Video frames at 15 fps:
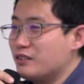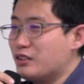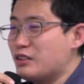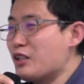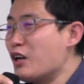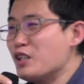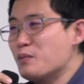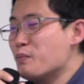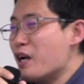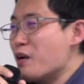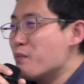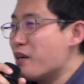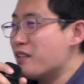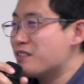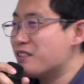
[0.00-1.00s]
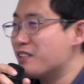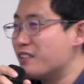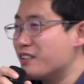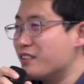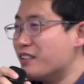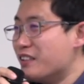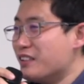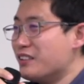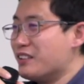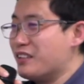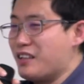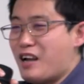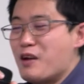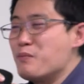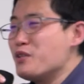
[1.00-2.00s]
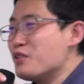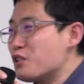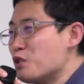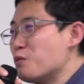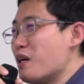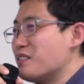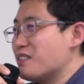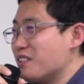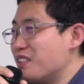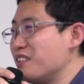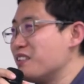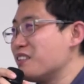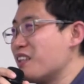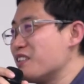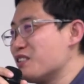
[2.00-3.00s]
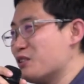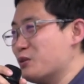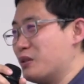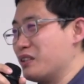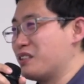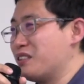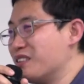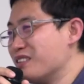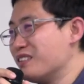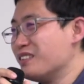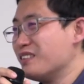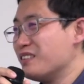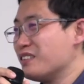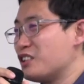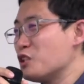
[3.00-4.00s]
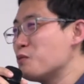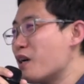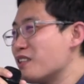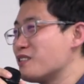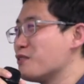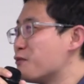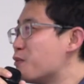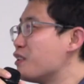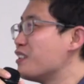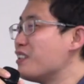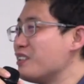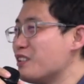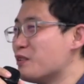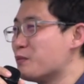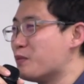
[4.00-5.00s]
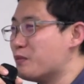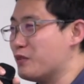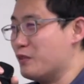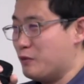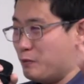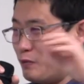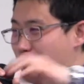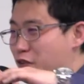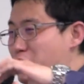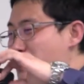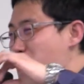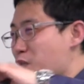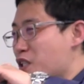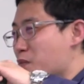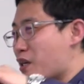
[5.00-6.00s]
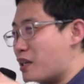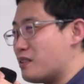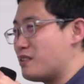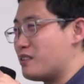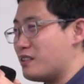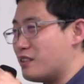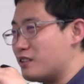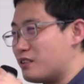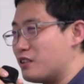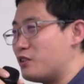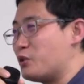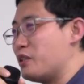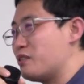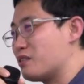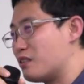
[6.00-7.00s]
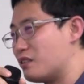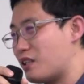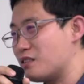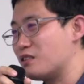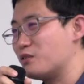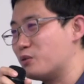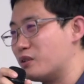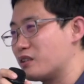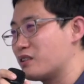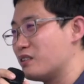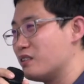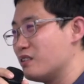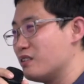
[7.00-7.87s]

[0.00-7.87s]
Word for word: Not my method. I mean, supervised learning doesn't work. Supervised learning, which minimizes the risk, doesn't work.